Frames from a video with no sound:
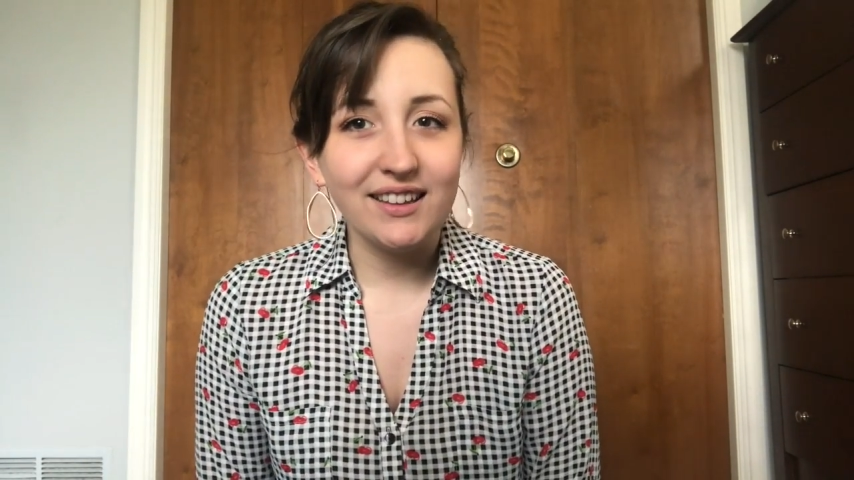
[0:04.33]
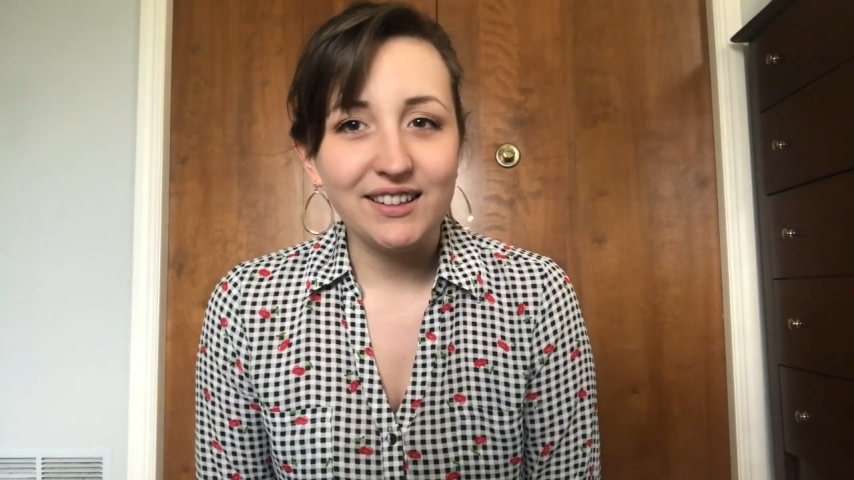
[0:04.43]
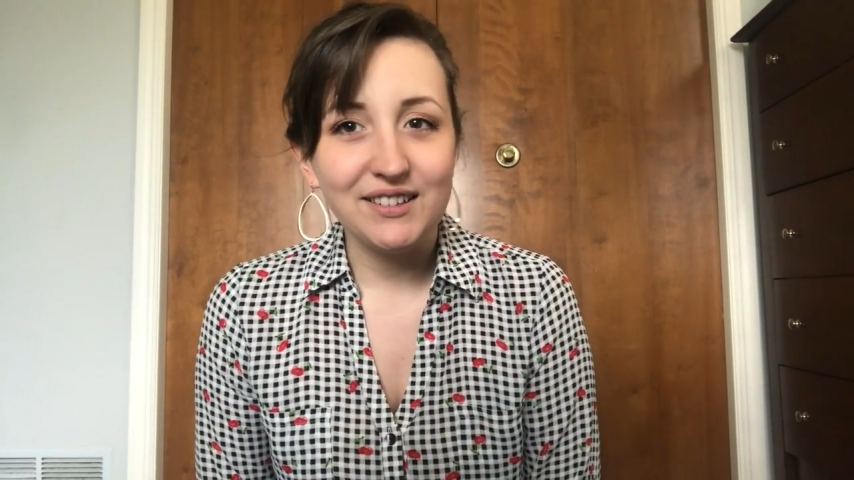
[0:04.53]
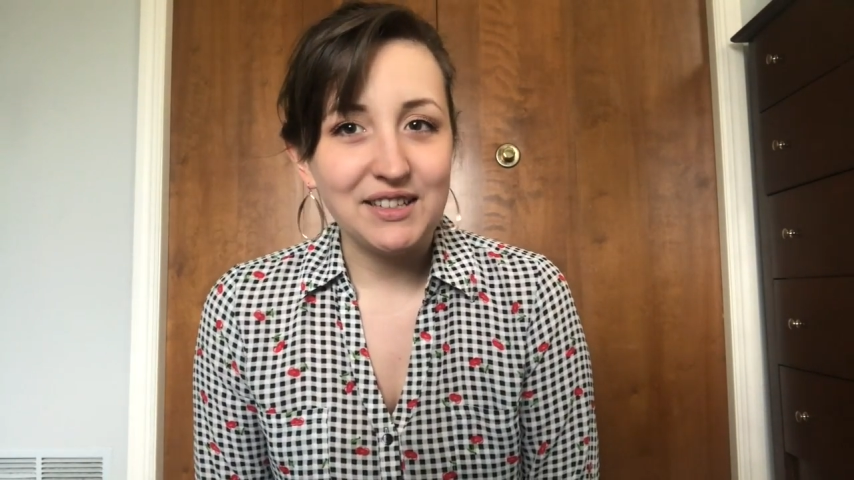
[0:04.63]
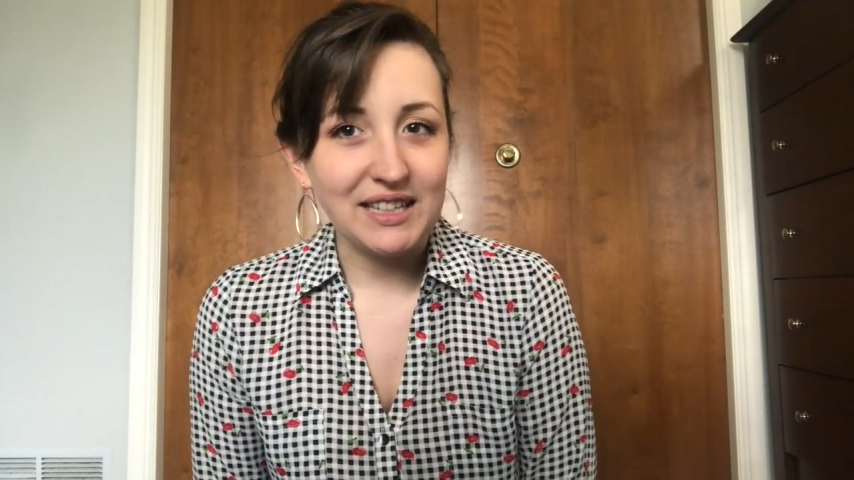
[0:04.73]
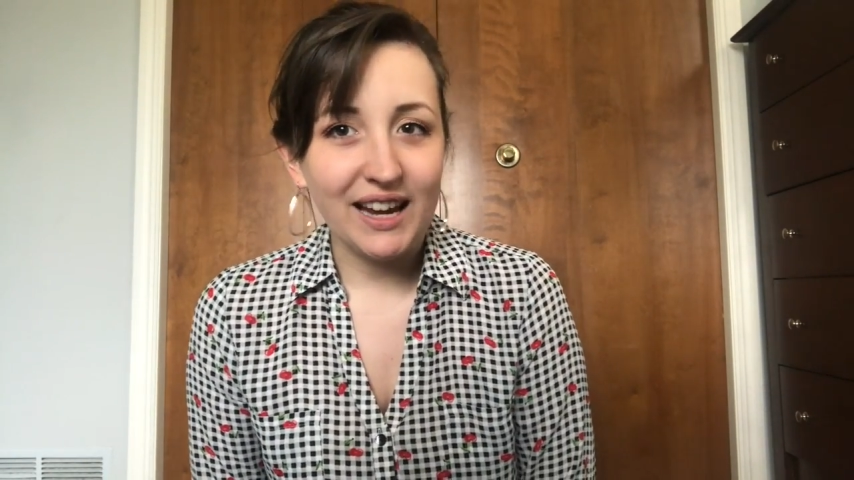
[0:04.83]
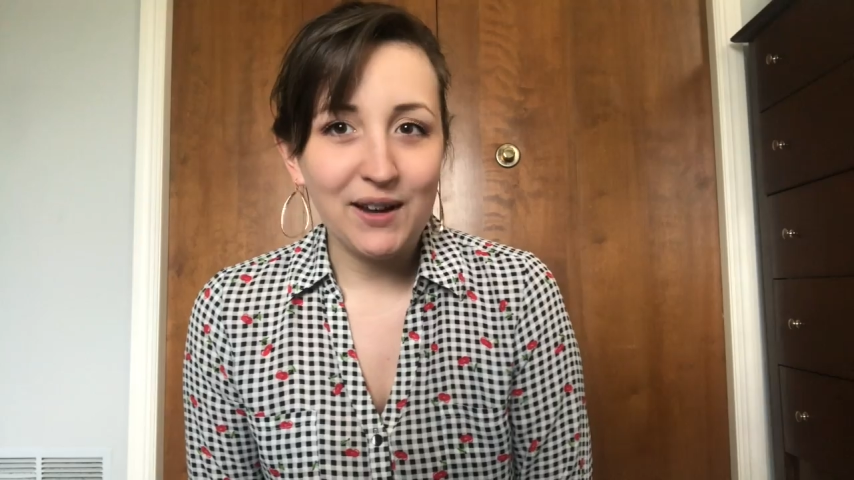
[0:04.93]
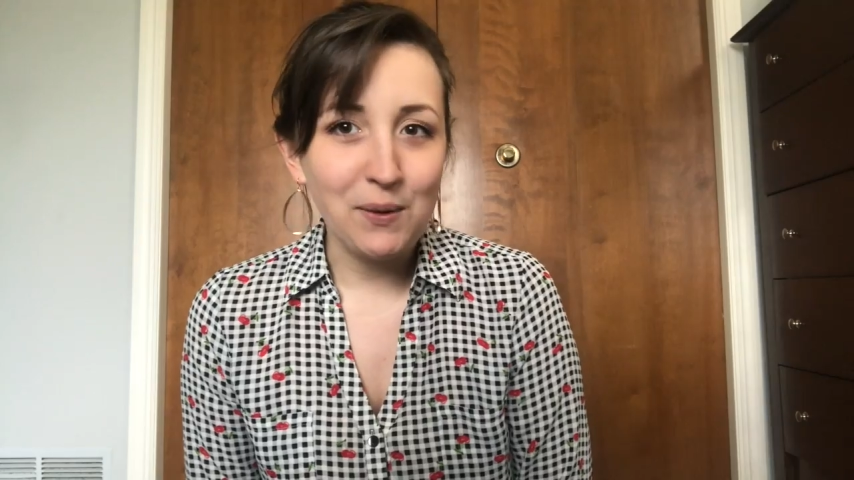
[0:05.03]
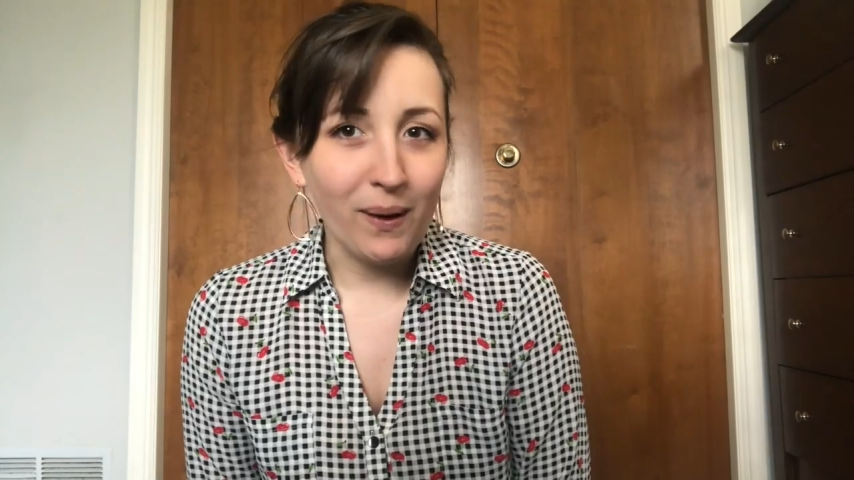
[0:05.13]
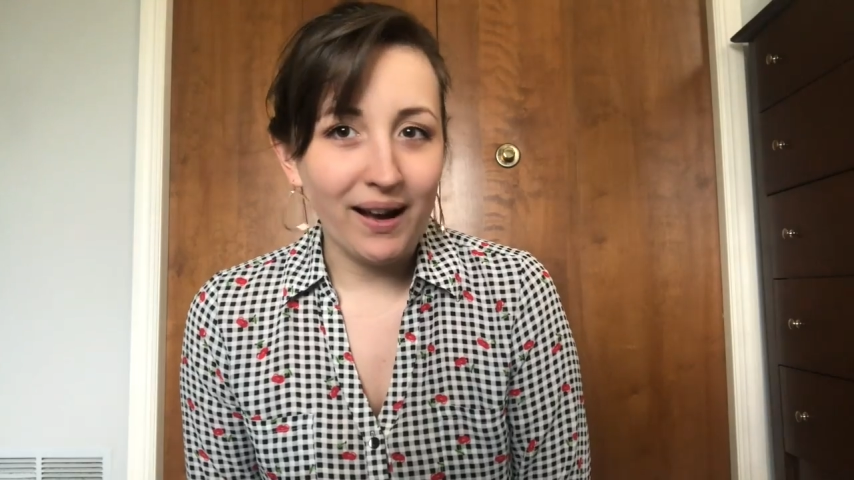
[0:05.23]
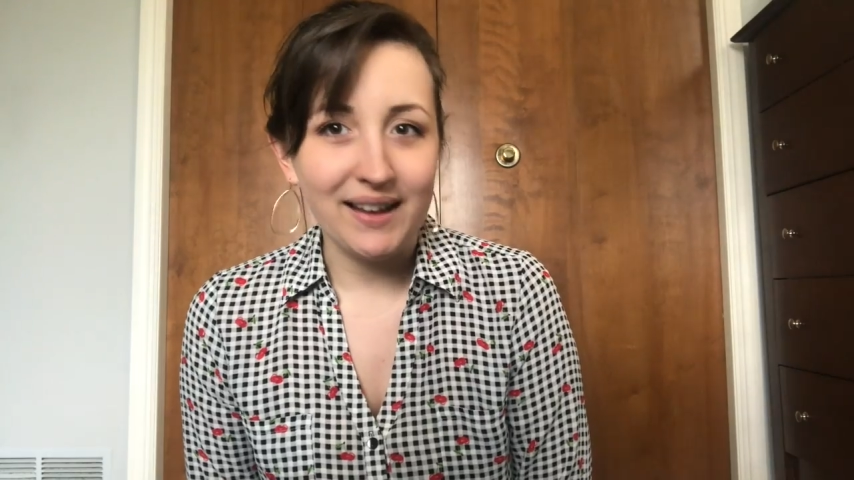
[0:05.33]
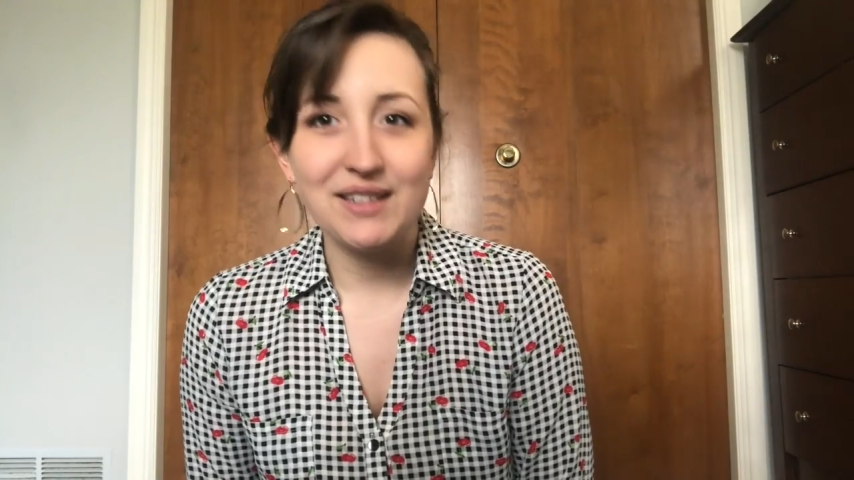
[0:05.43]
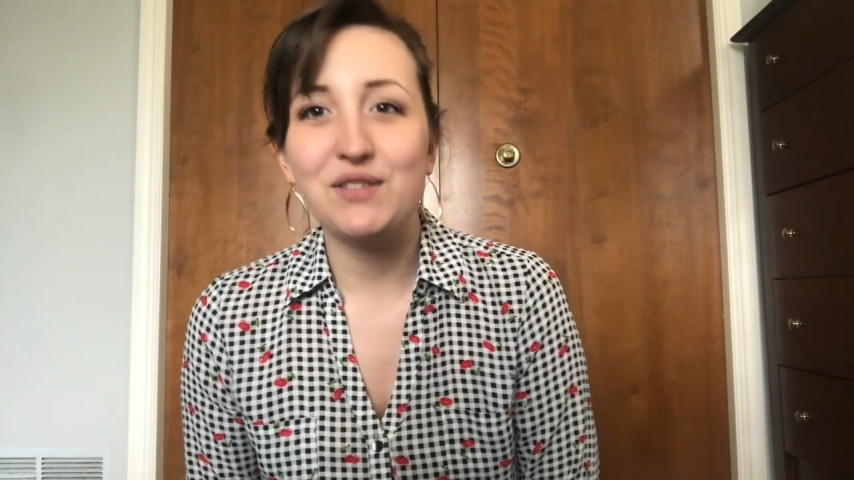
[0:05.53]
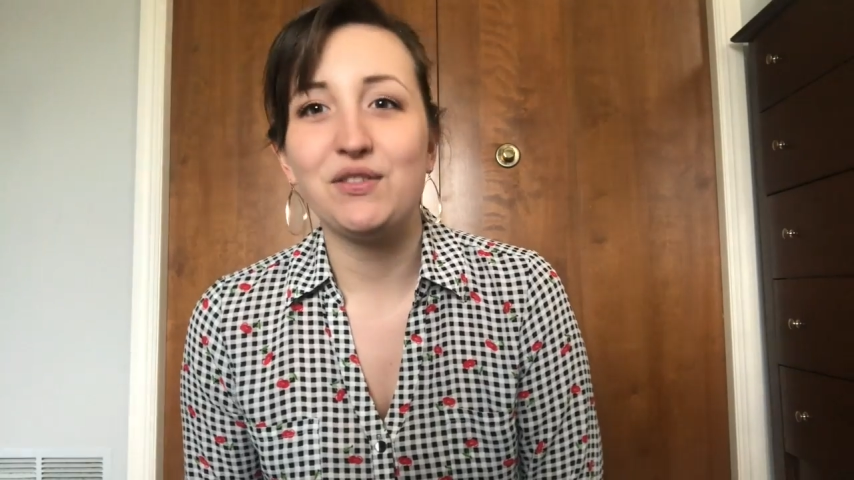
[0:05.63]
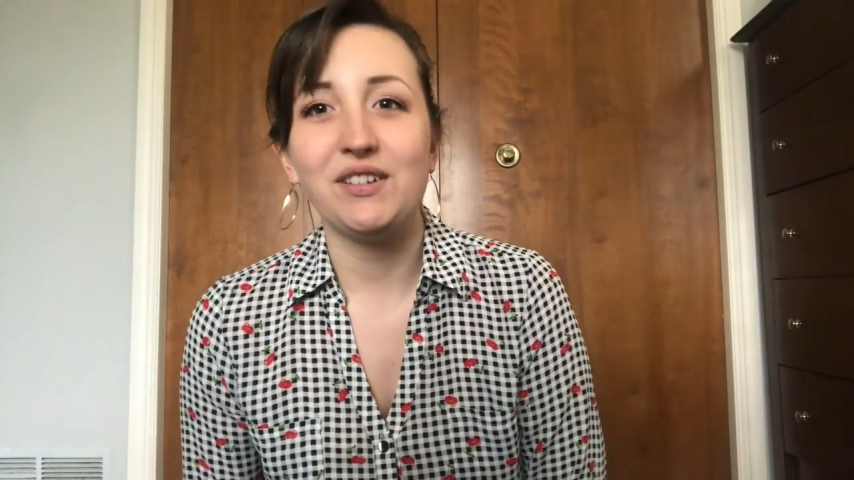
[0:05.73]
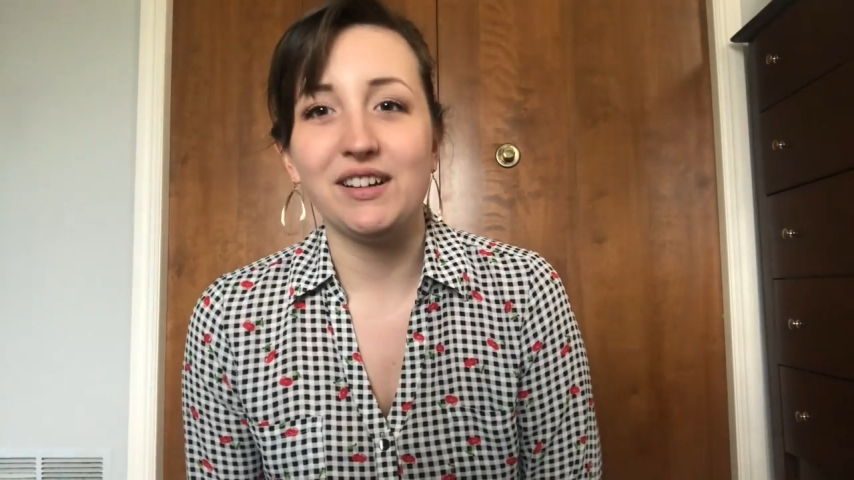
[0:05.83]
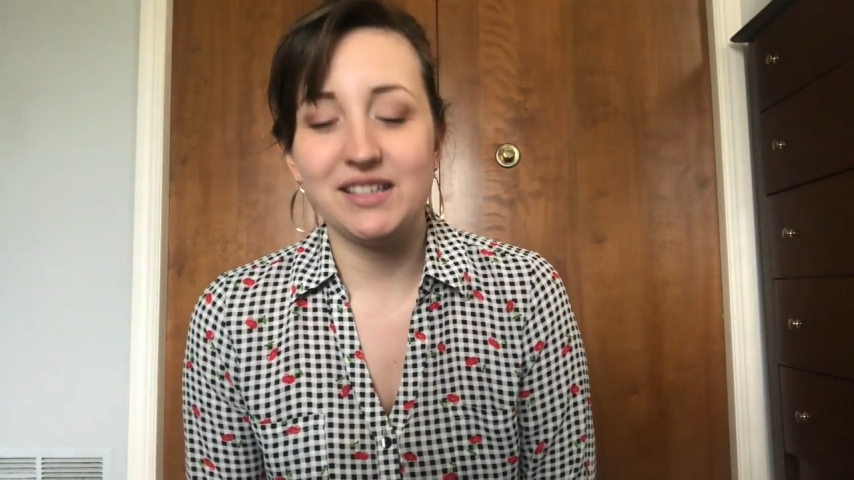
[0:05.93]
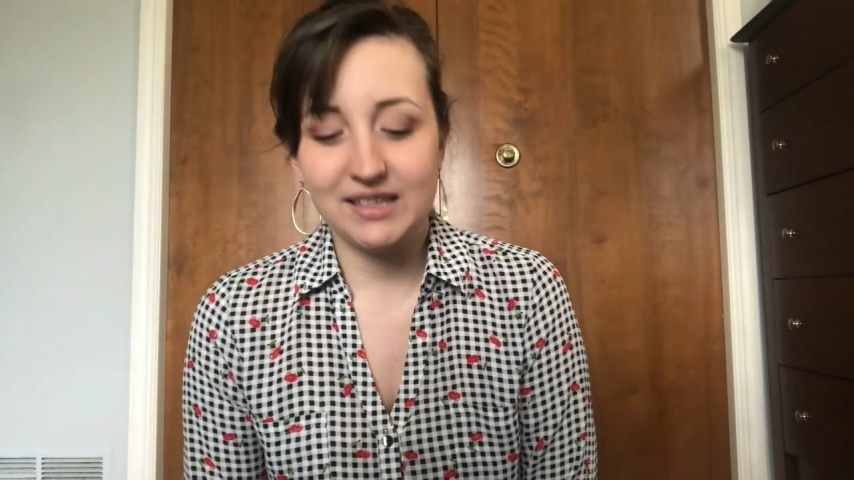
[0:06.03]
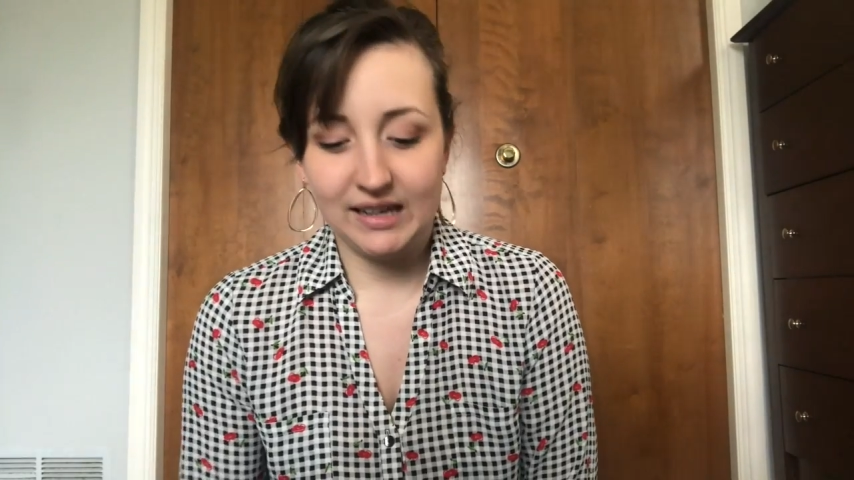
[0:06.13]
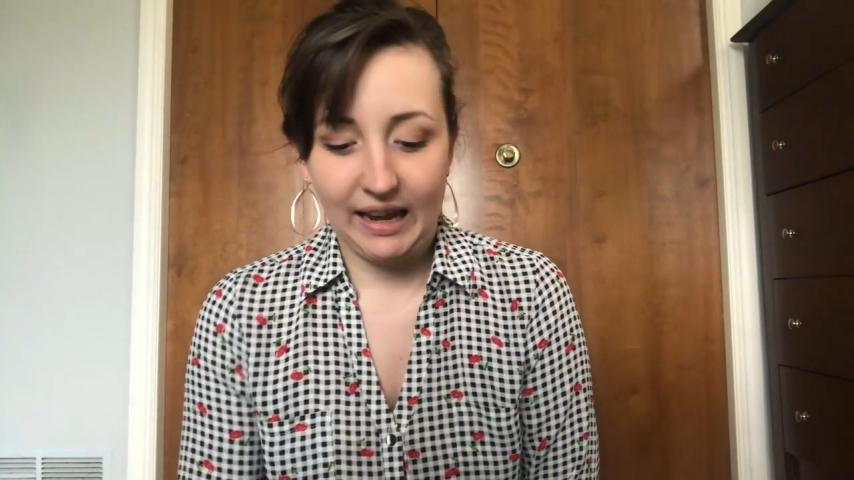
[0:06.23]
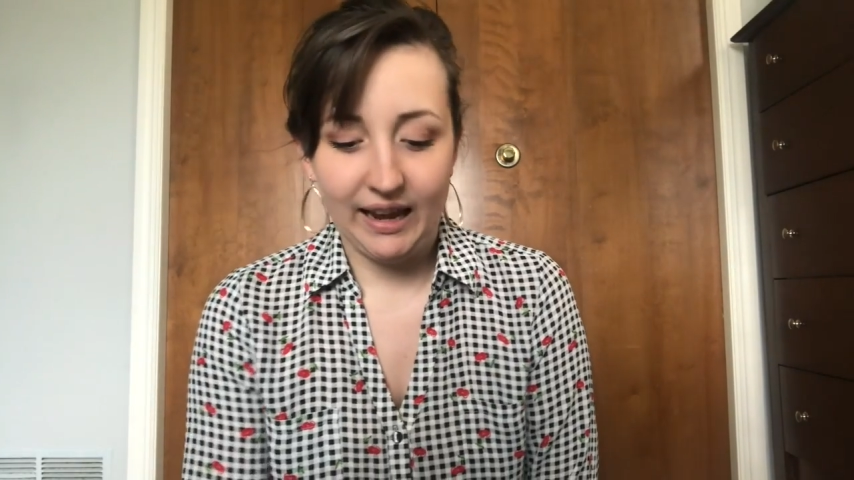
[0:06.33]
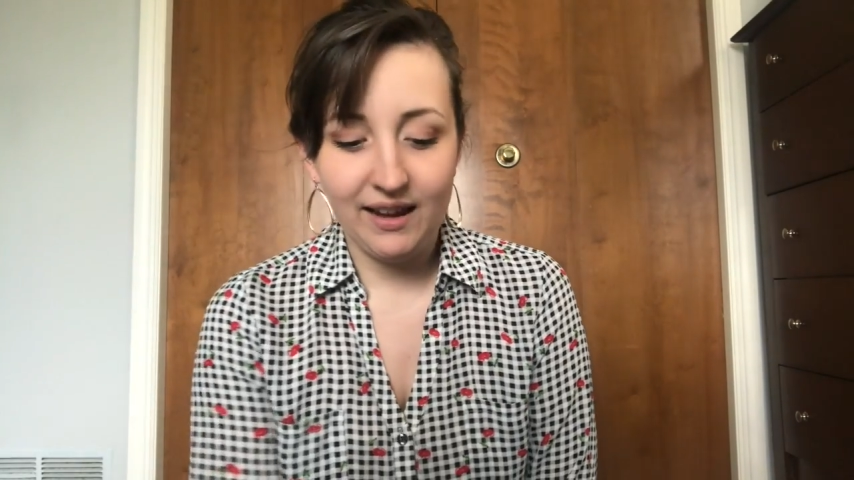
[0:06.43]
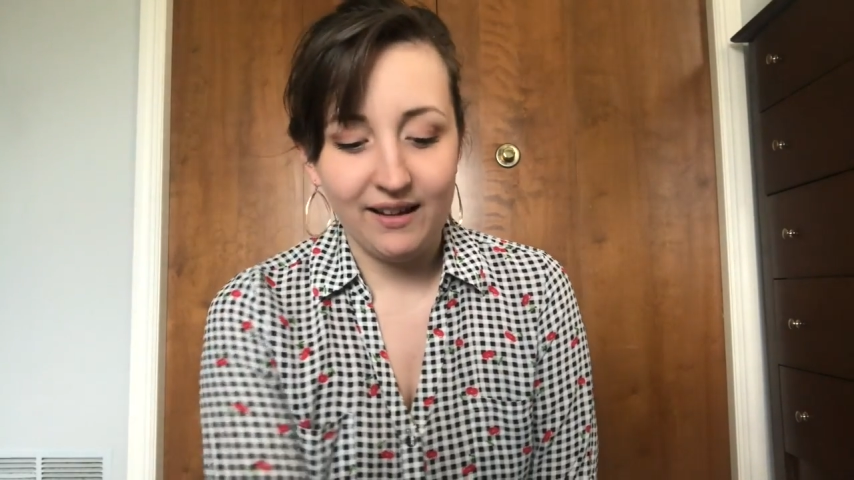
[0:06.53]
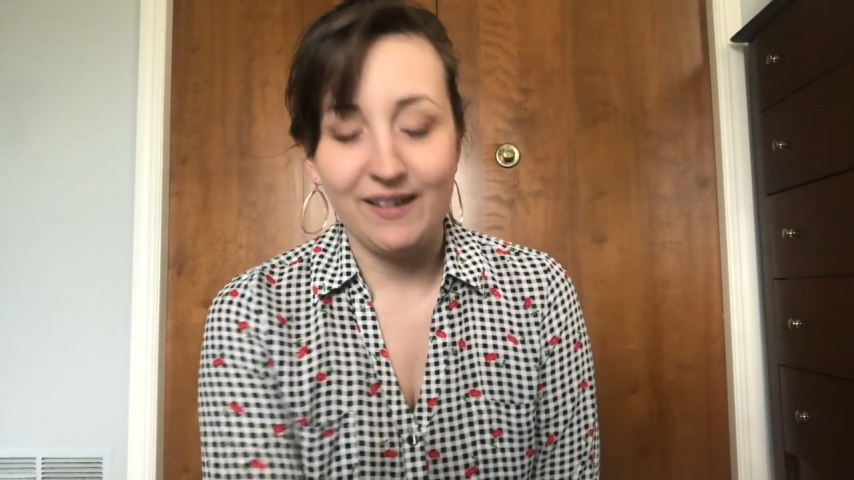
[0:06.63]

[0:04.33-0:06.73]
little DIYs for us today,